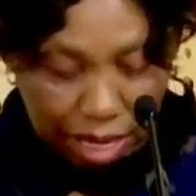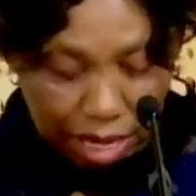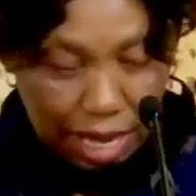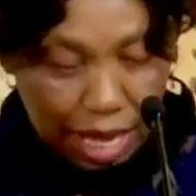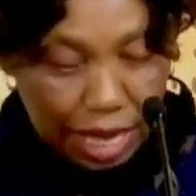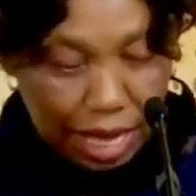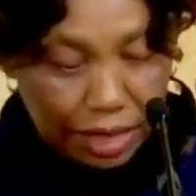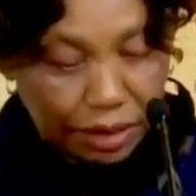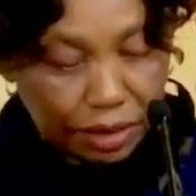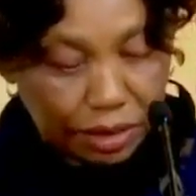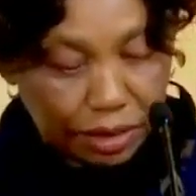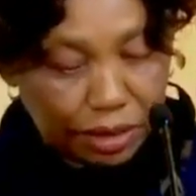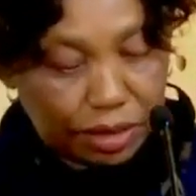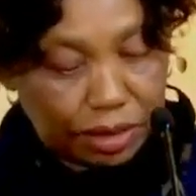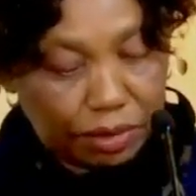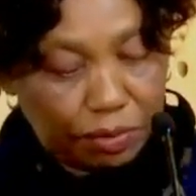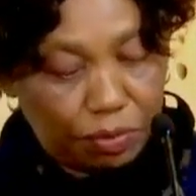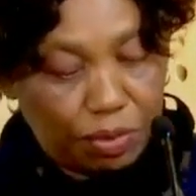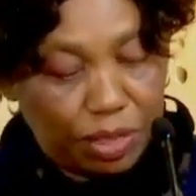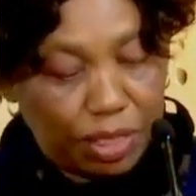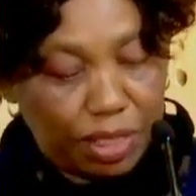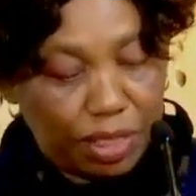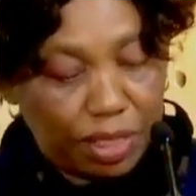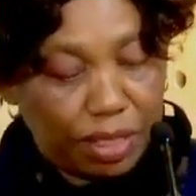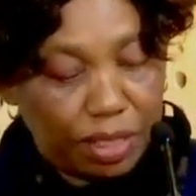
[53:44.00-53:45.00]
And
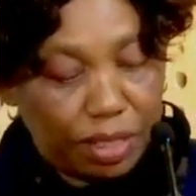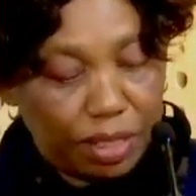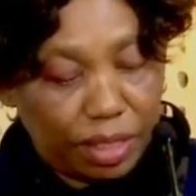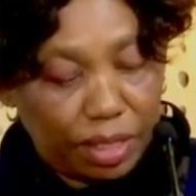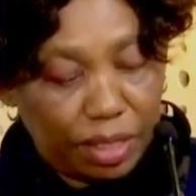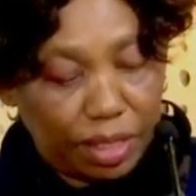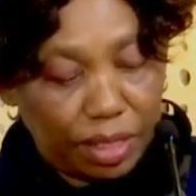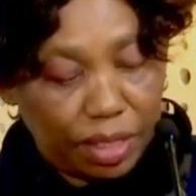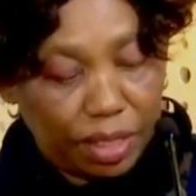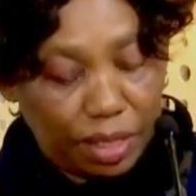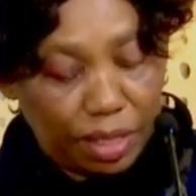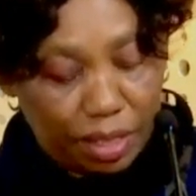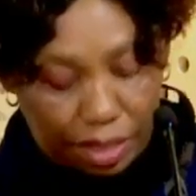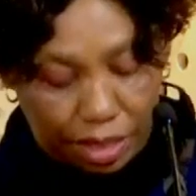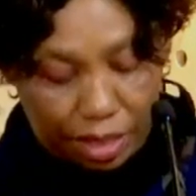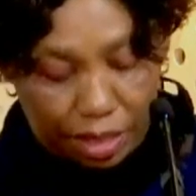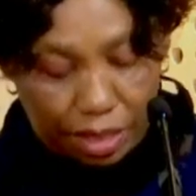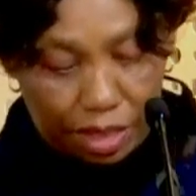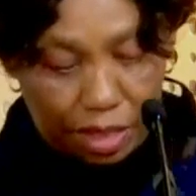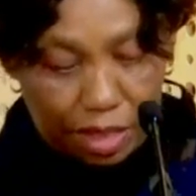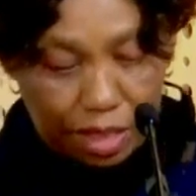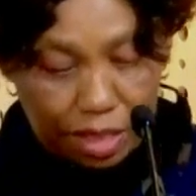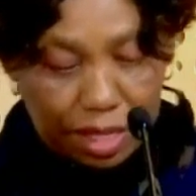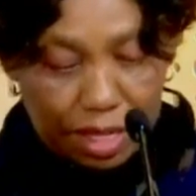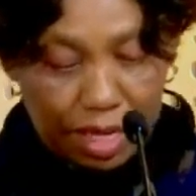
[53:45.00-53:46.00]
we
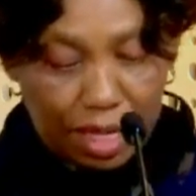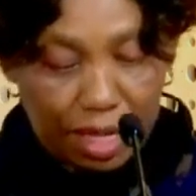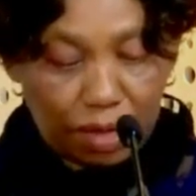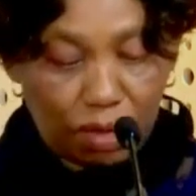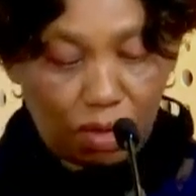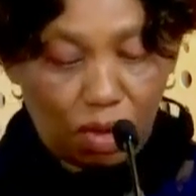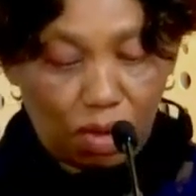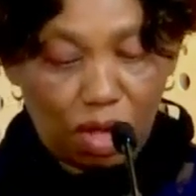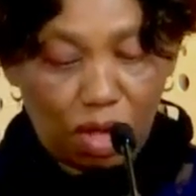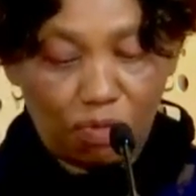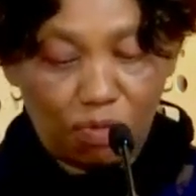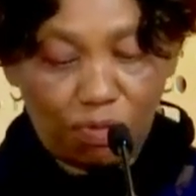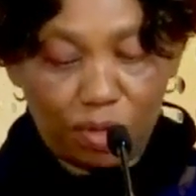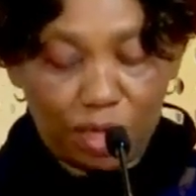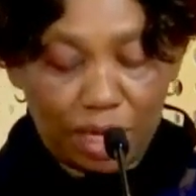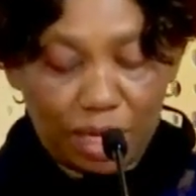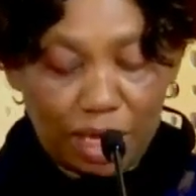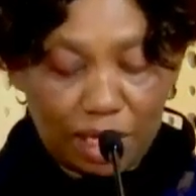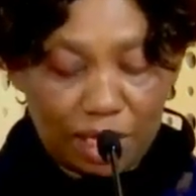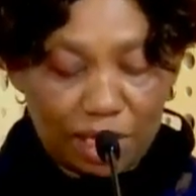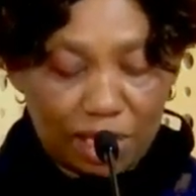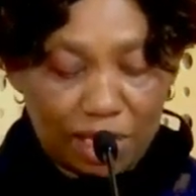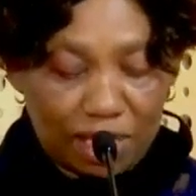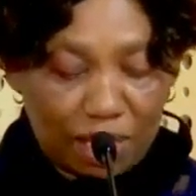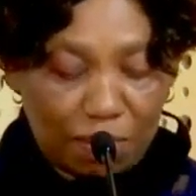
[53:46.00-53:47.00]
can
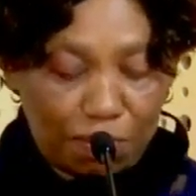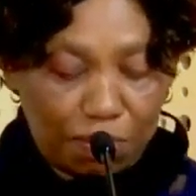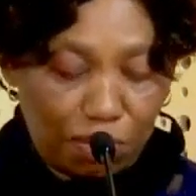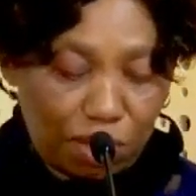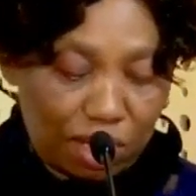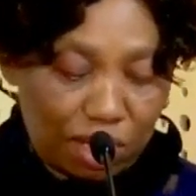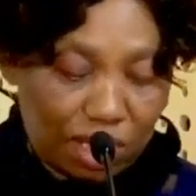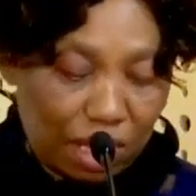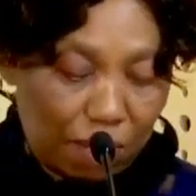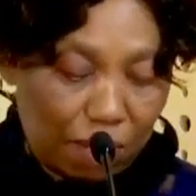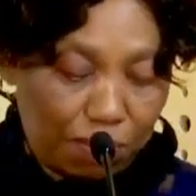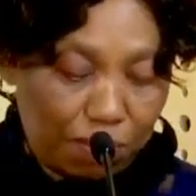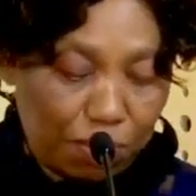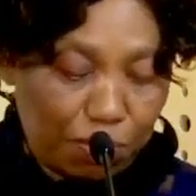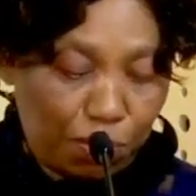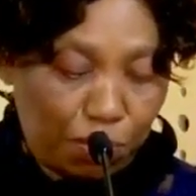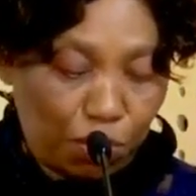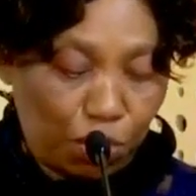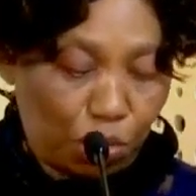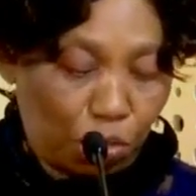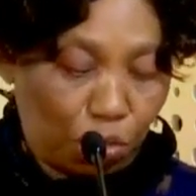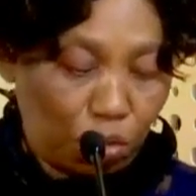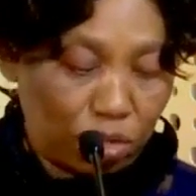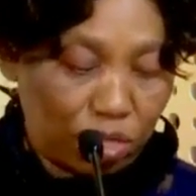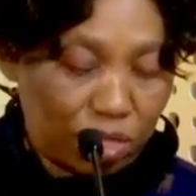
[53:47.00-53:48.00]
confidently say, because some people
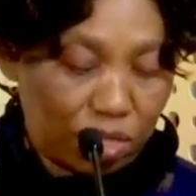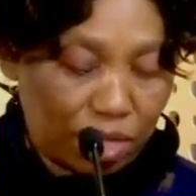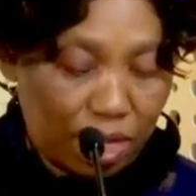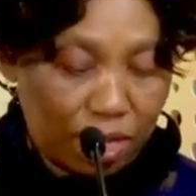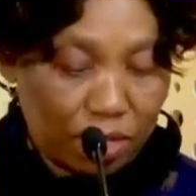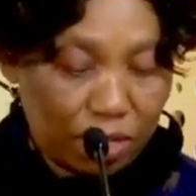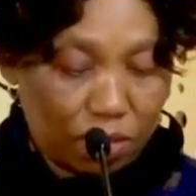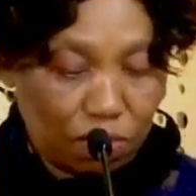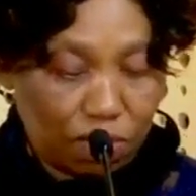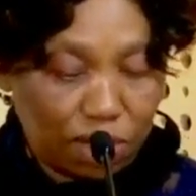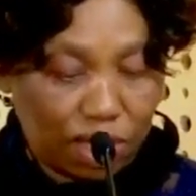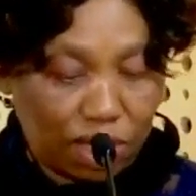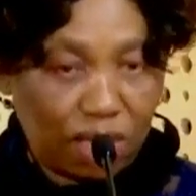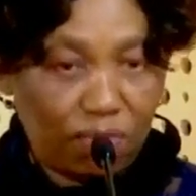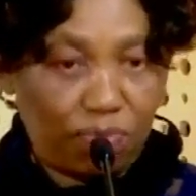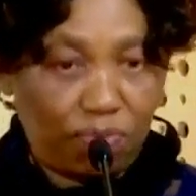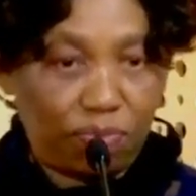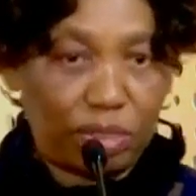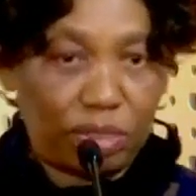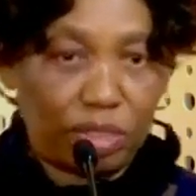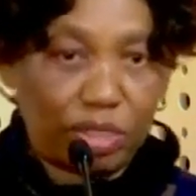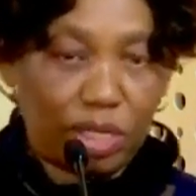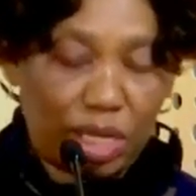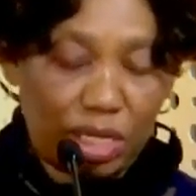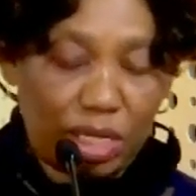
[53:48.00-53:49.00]
are concerned to say if
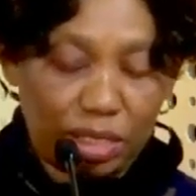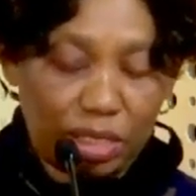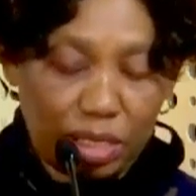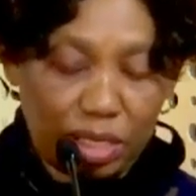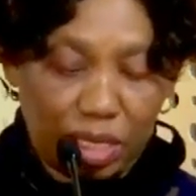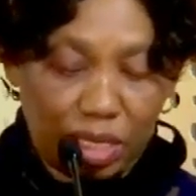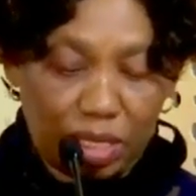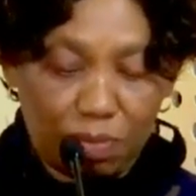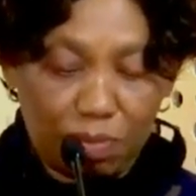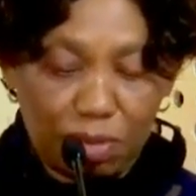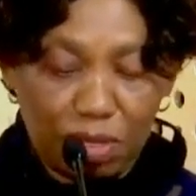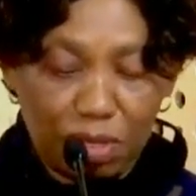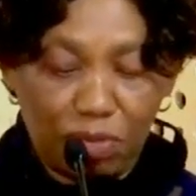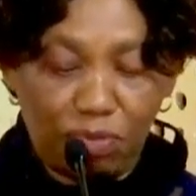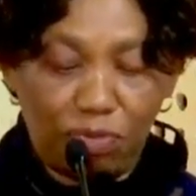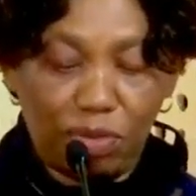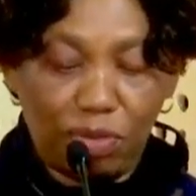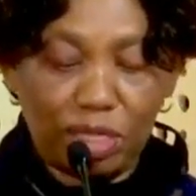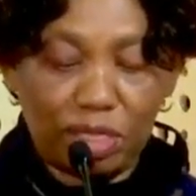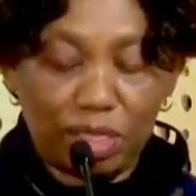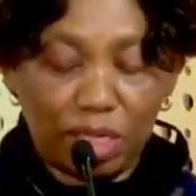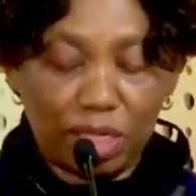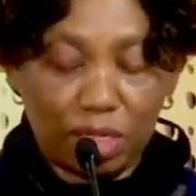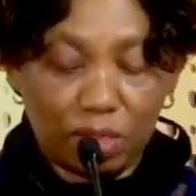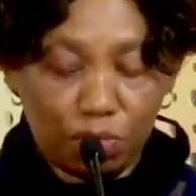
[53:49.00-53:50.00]
a child has been
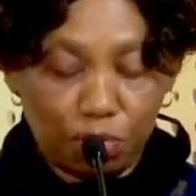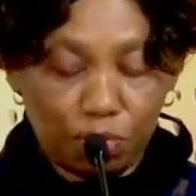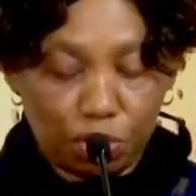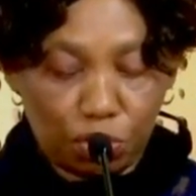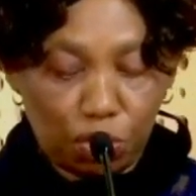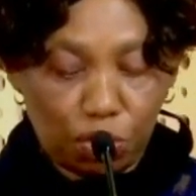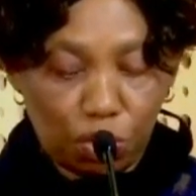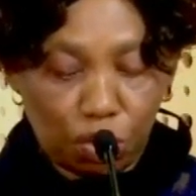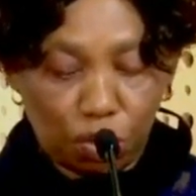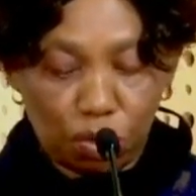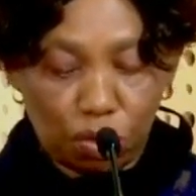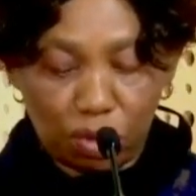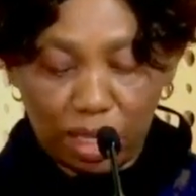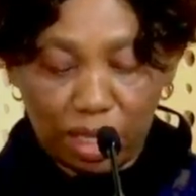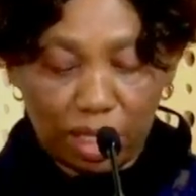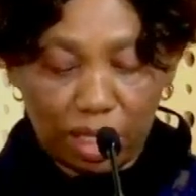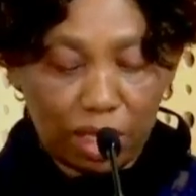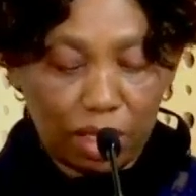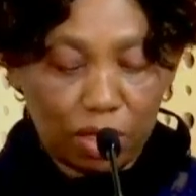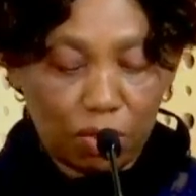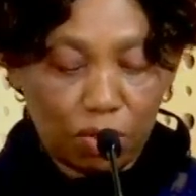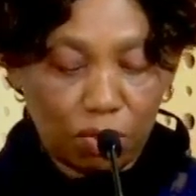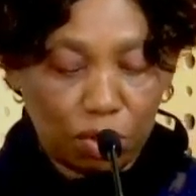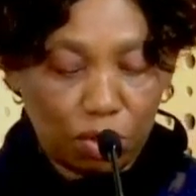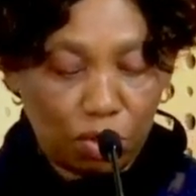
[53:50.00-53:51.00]
infected with corona,
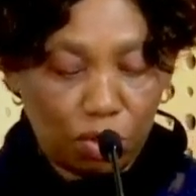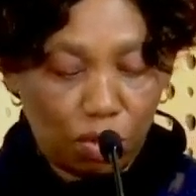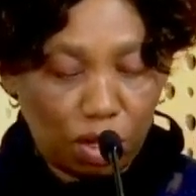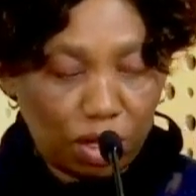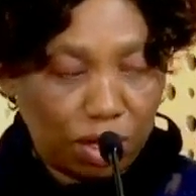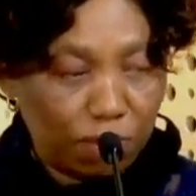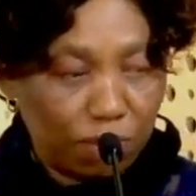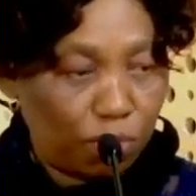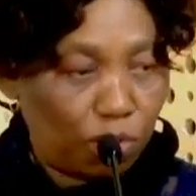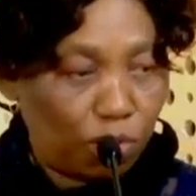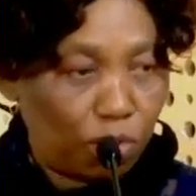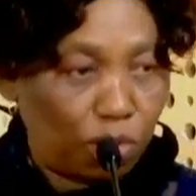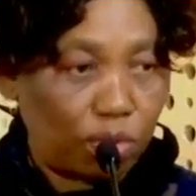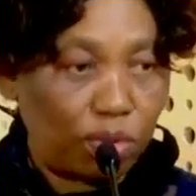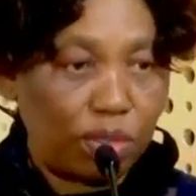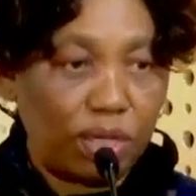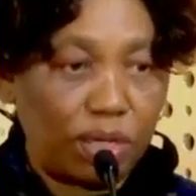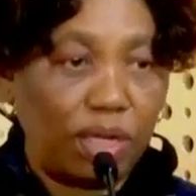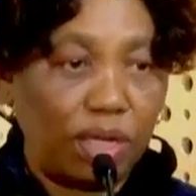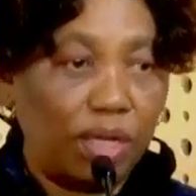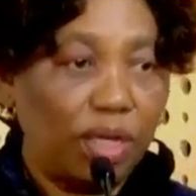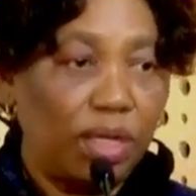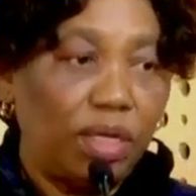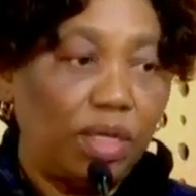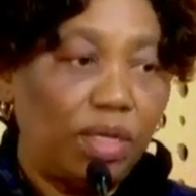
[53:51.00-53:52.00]
kids will call him corona.
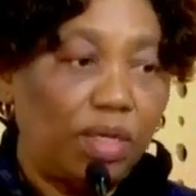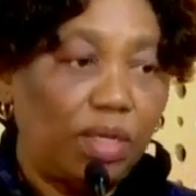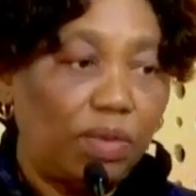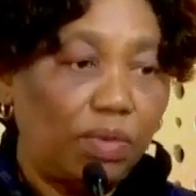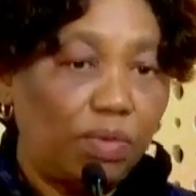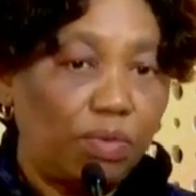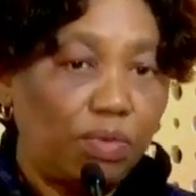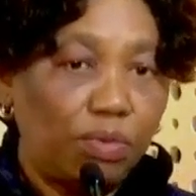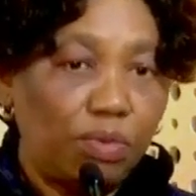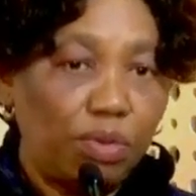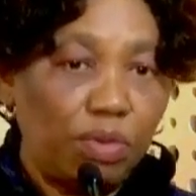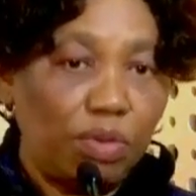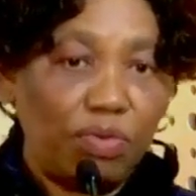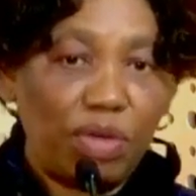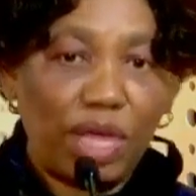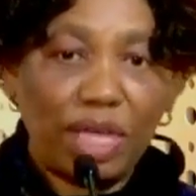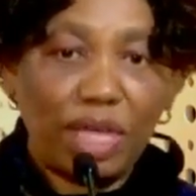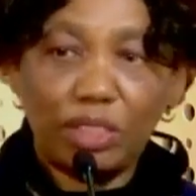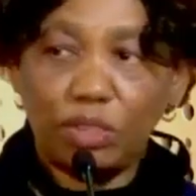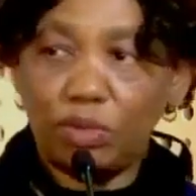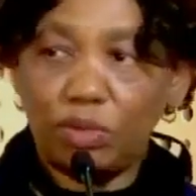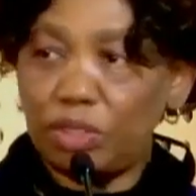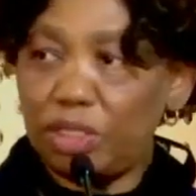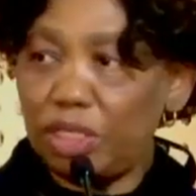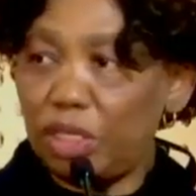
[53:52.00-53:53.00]
We've
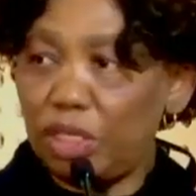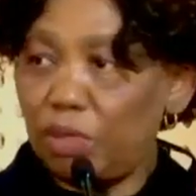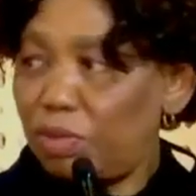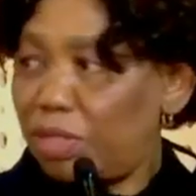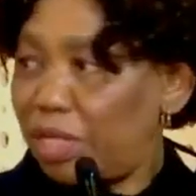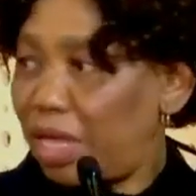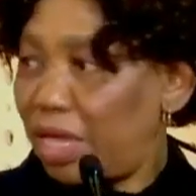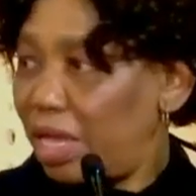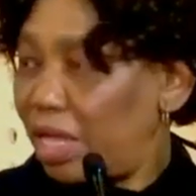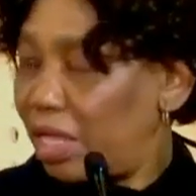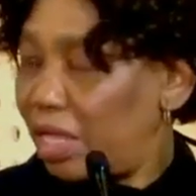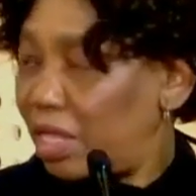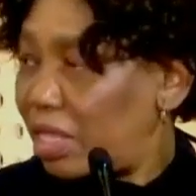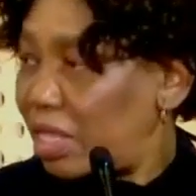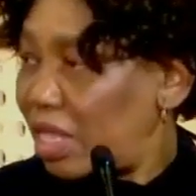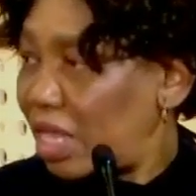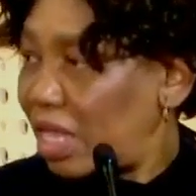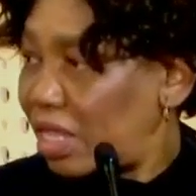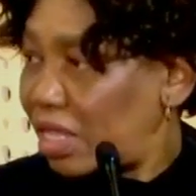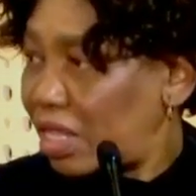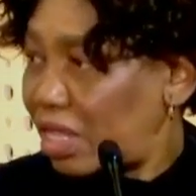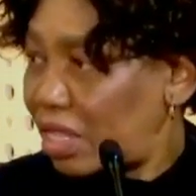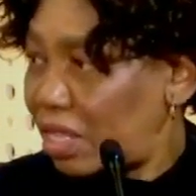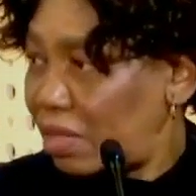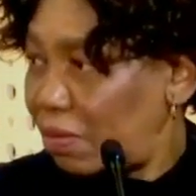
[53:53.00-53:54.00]
had to deal with AIDS in our
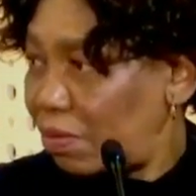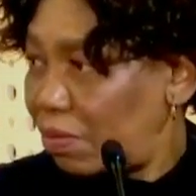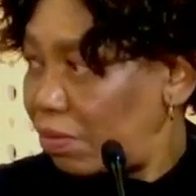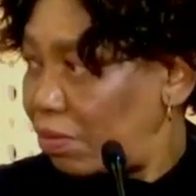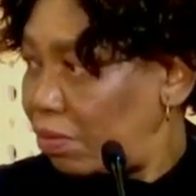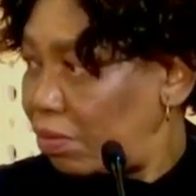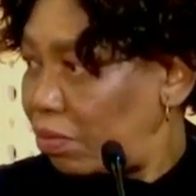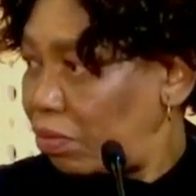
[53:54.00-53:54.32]
system.